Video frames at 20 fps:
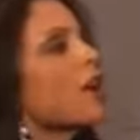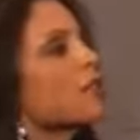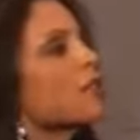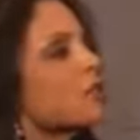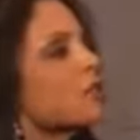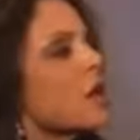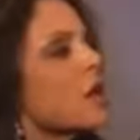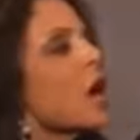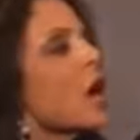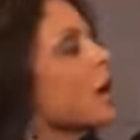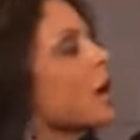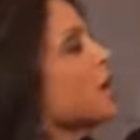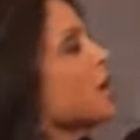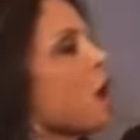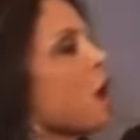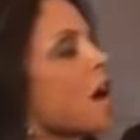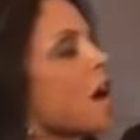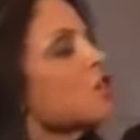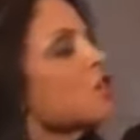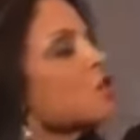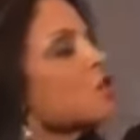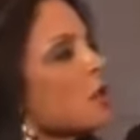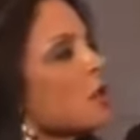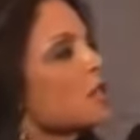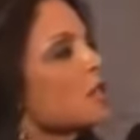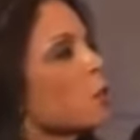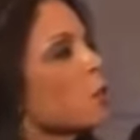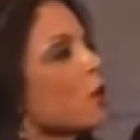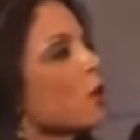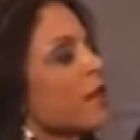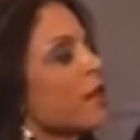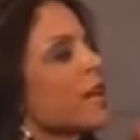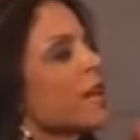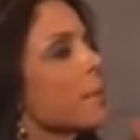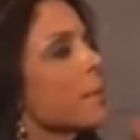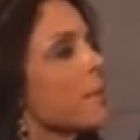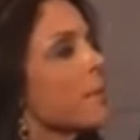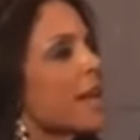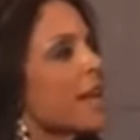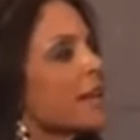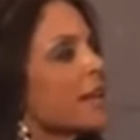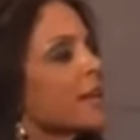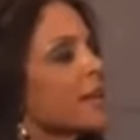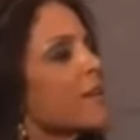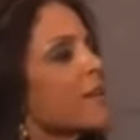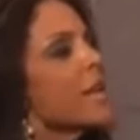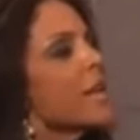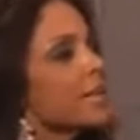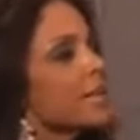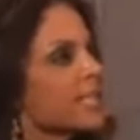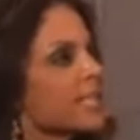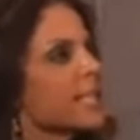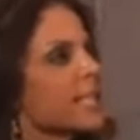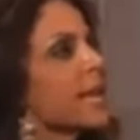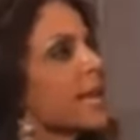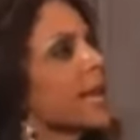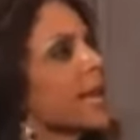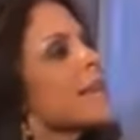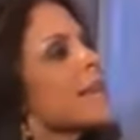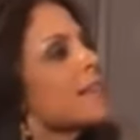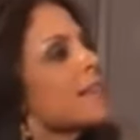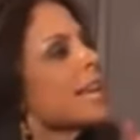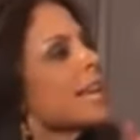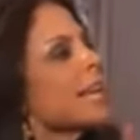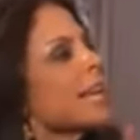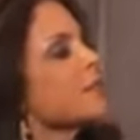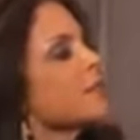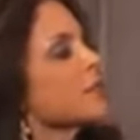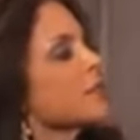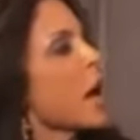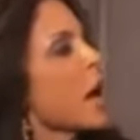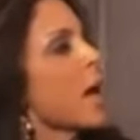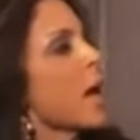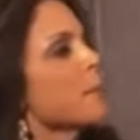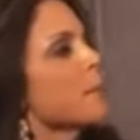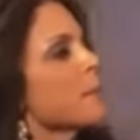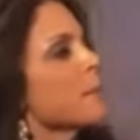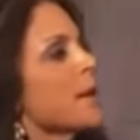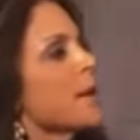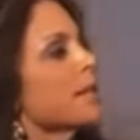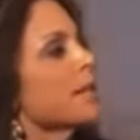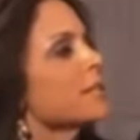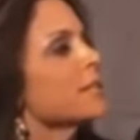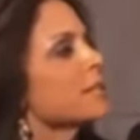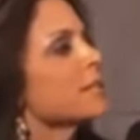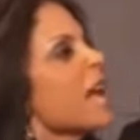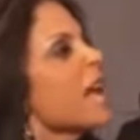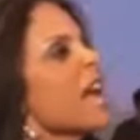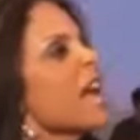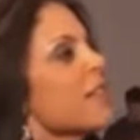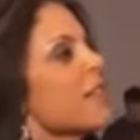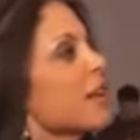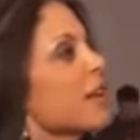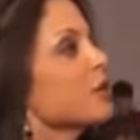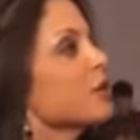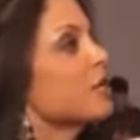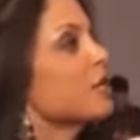a, a non-trustworthy, competitive snake that gives and compliments you? that are dicks.